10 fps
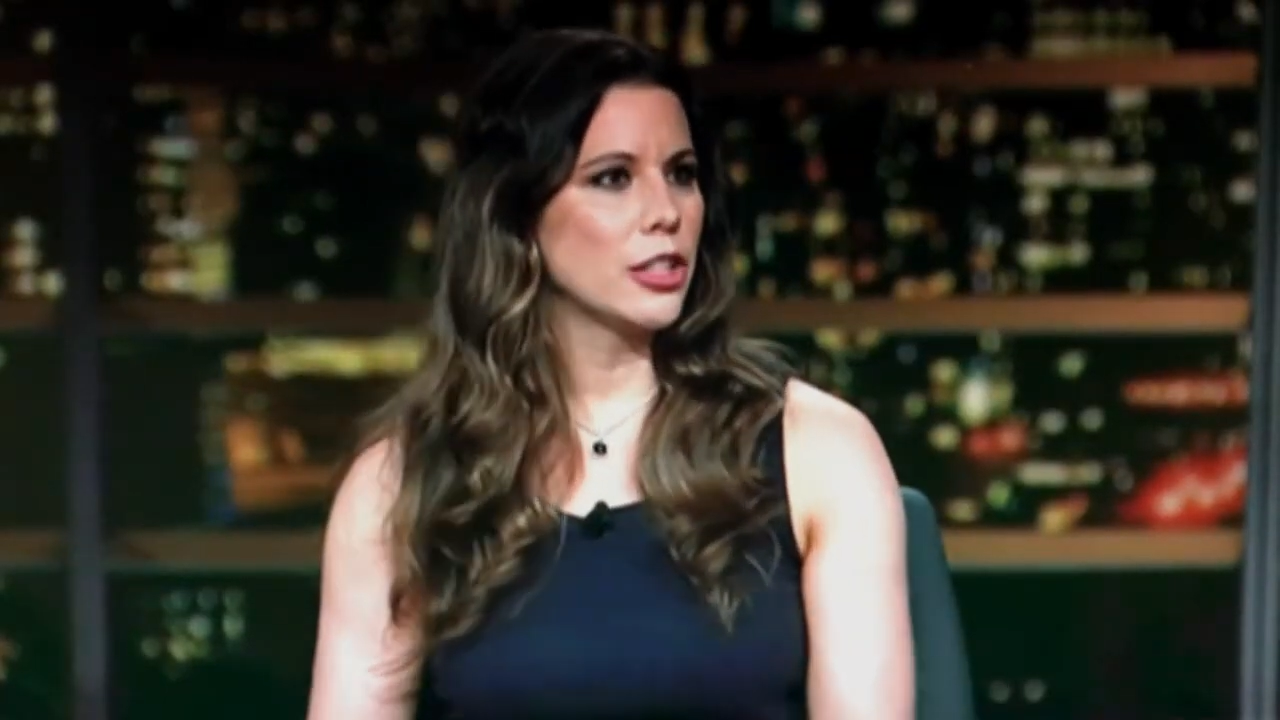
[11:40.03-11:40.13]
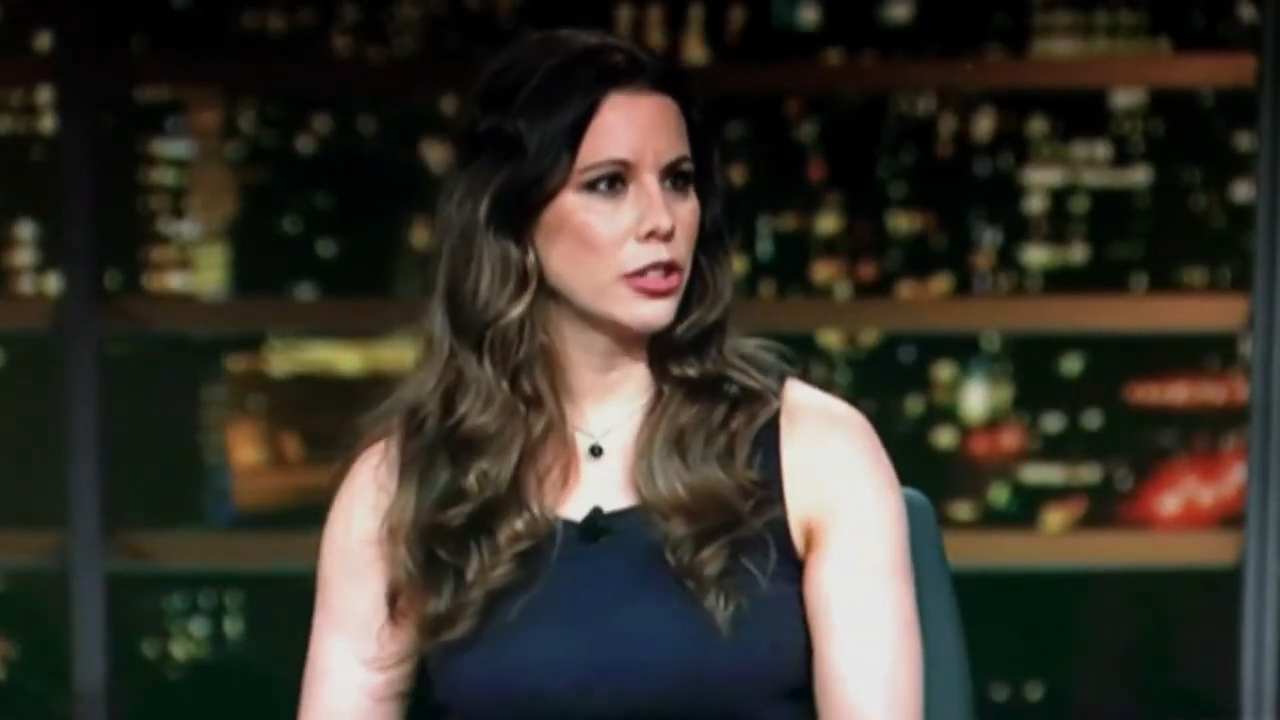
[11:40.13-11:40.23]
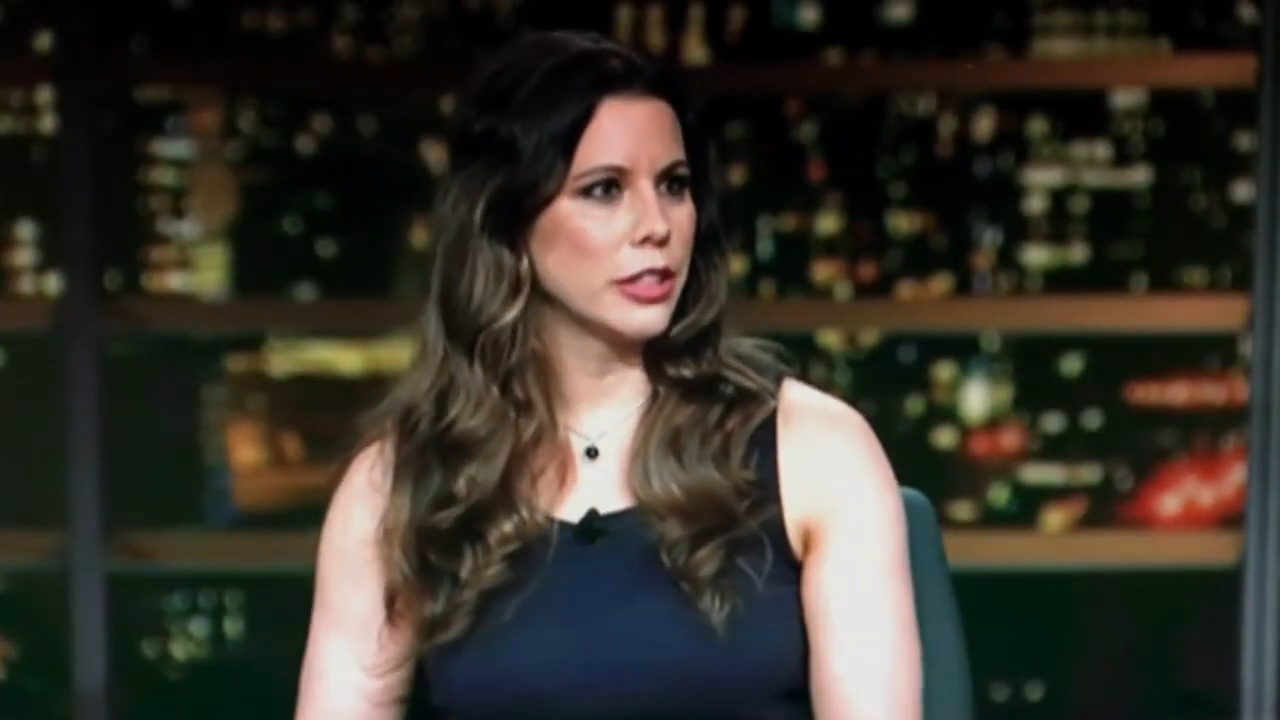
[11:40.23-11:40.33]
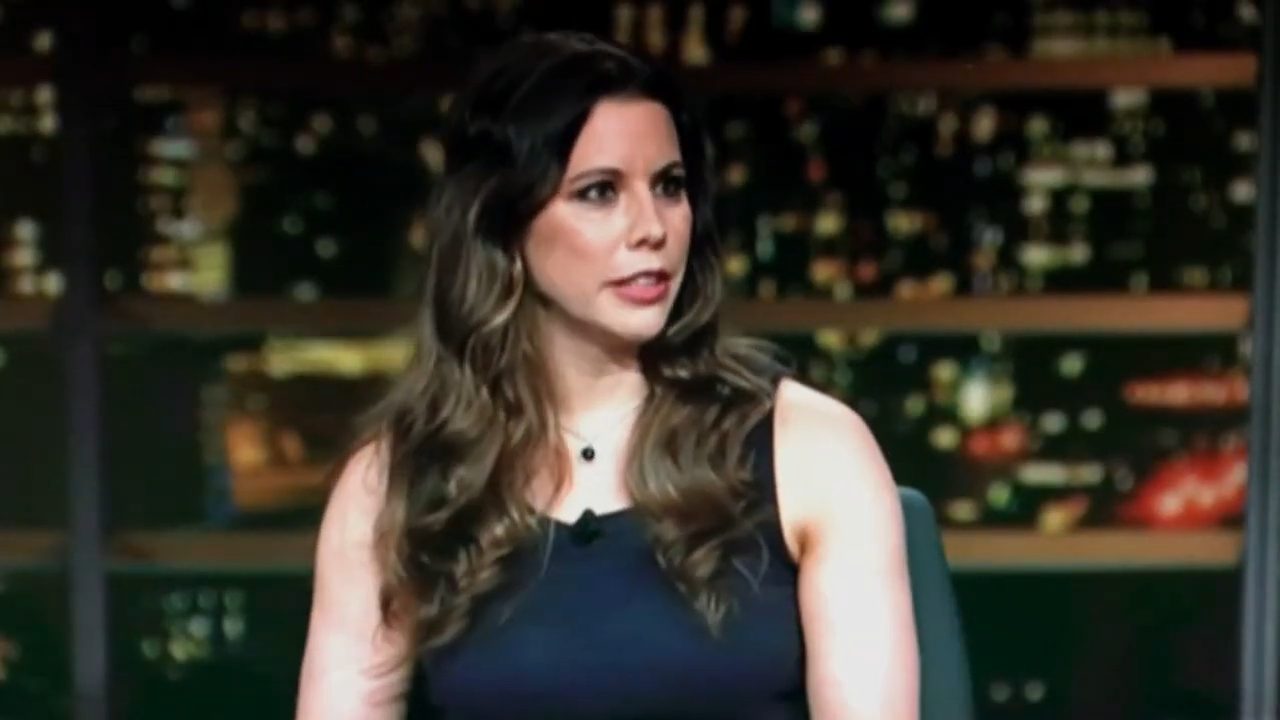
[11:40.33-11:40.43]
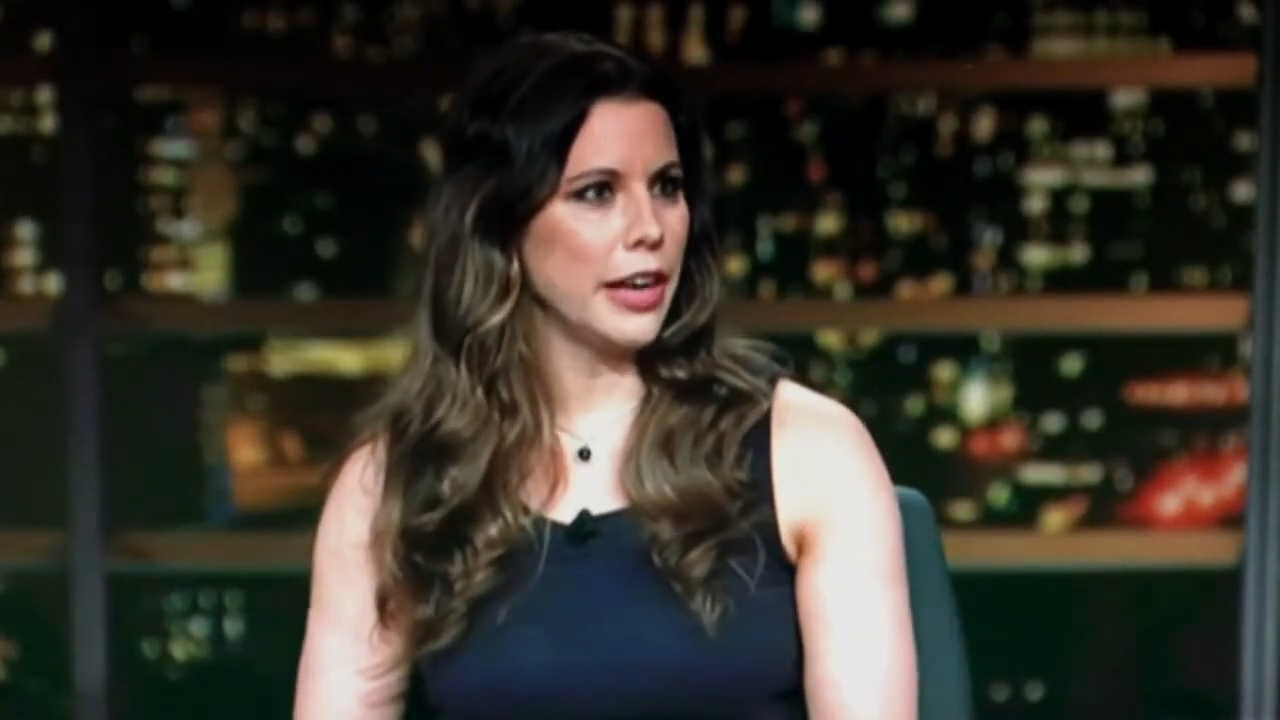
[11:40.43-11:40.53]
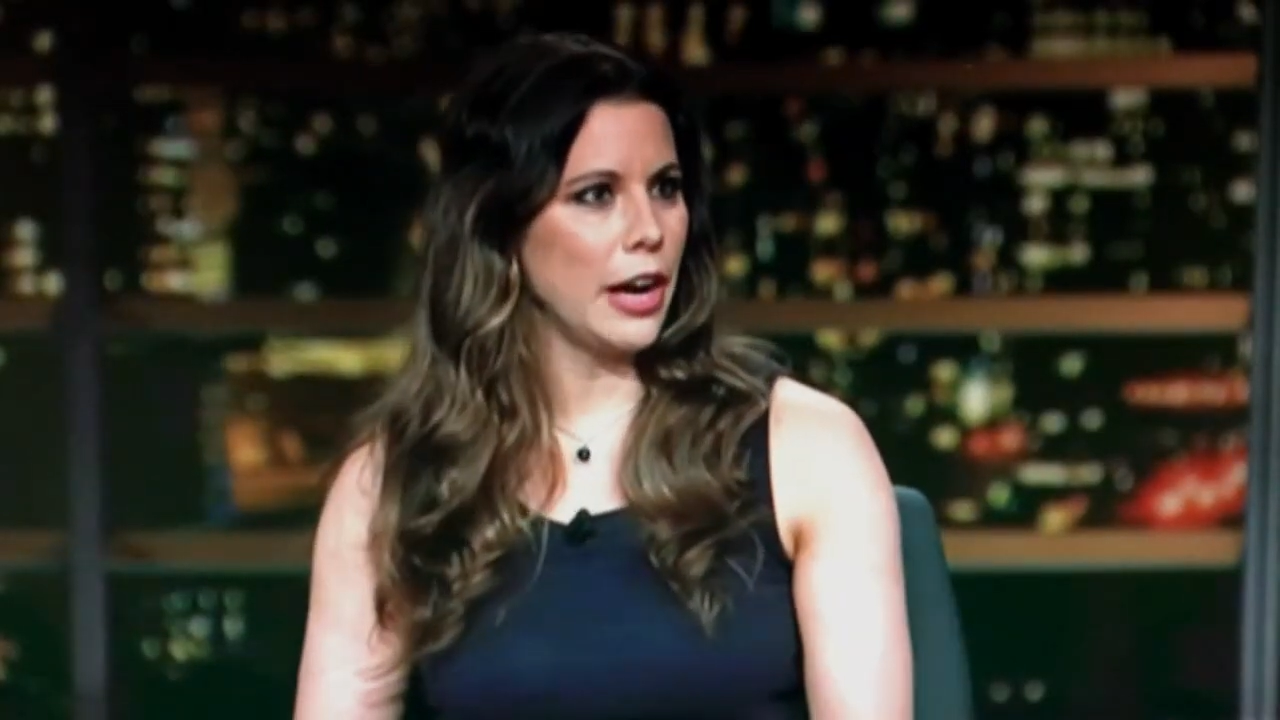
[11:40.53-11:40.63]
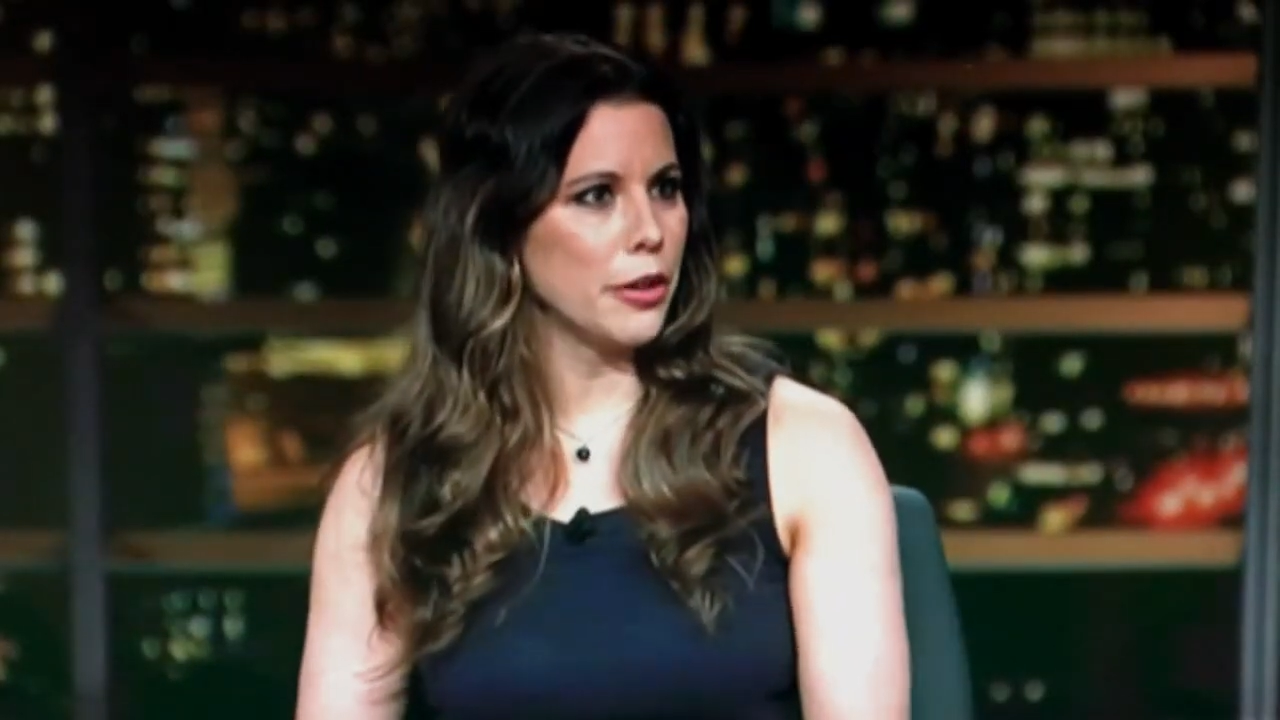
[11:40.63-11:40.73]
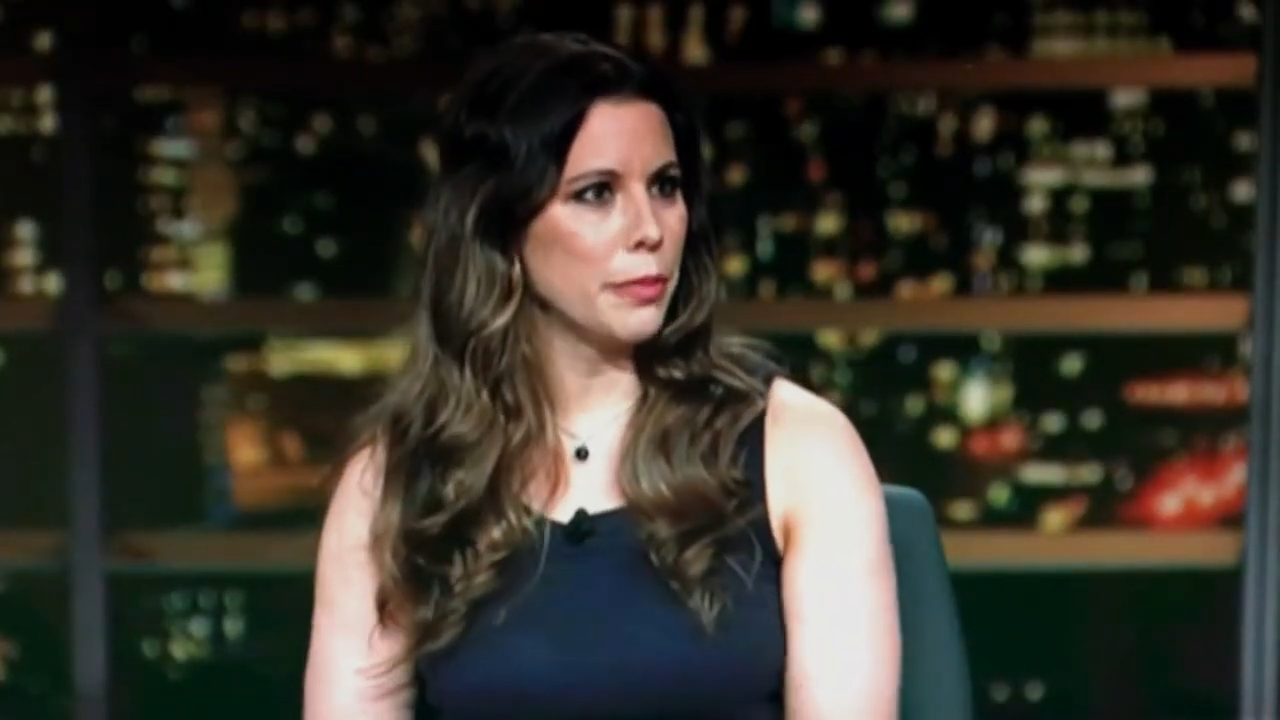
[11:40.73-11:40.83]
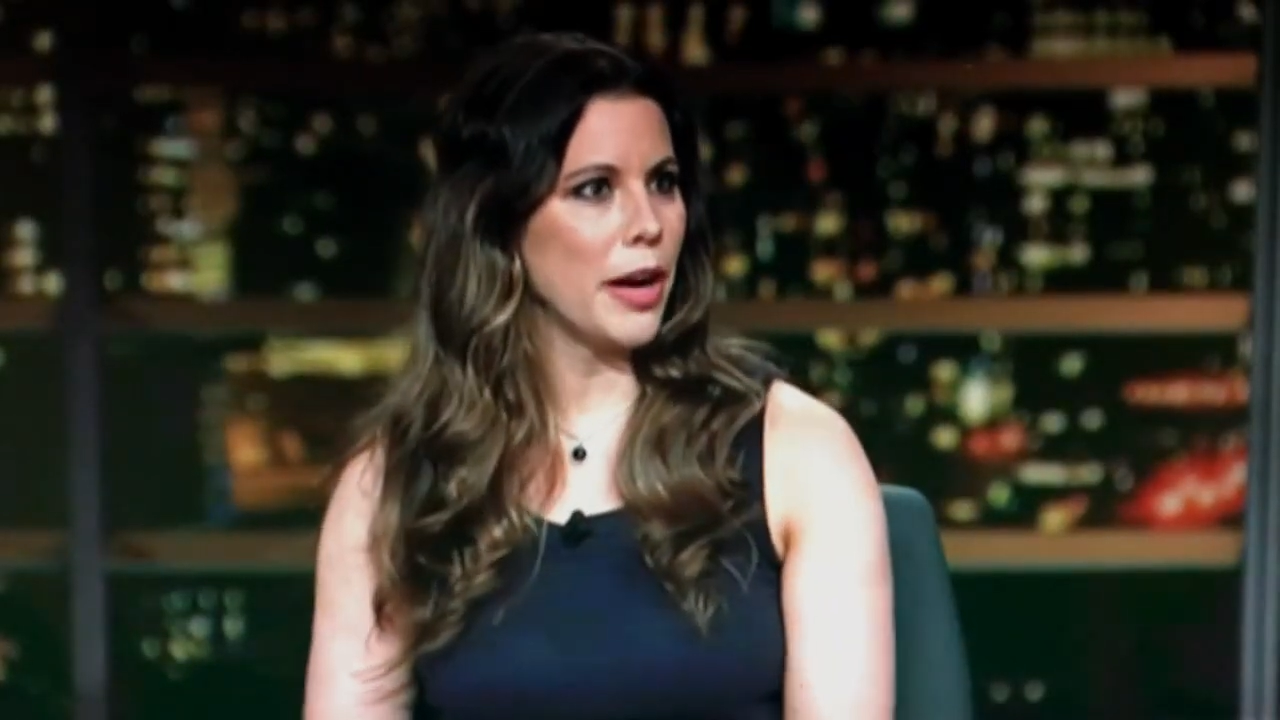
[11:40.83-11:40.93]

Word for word: actually how the